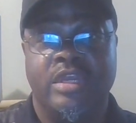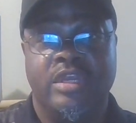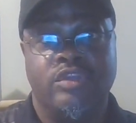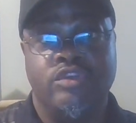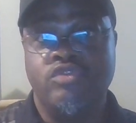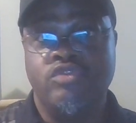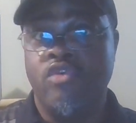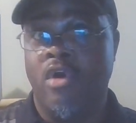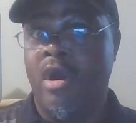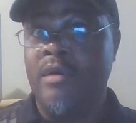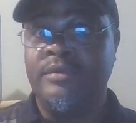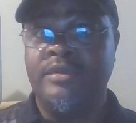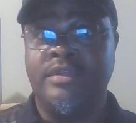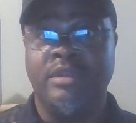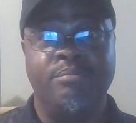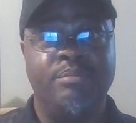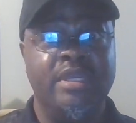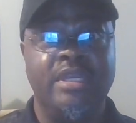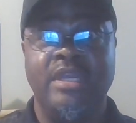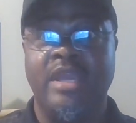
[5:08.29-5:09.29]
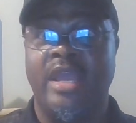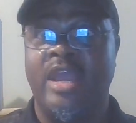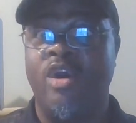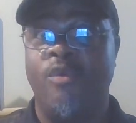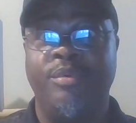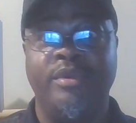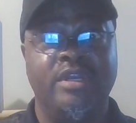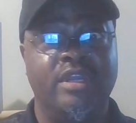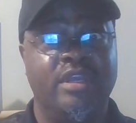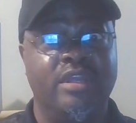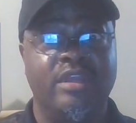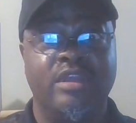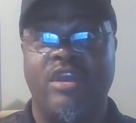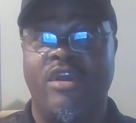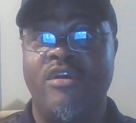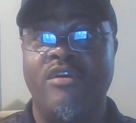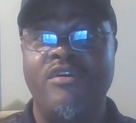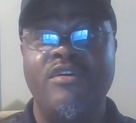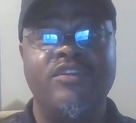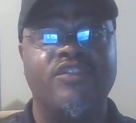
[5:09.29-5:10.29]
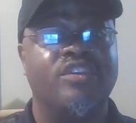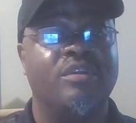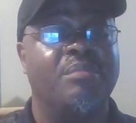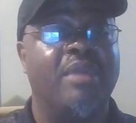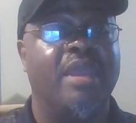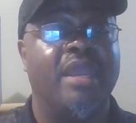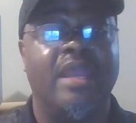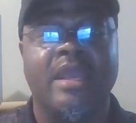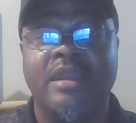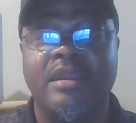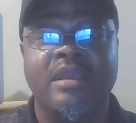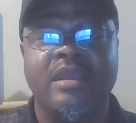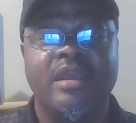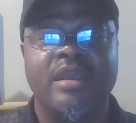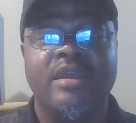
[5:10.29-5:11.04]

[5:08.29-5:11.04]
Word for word: You ought to be helping to encourage the man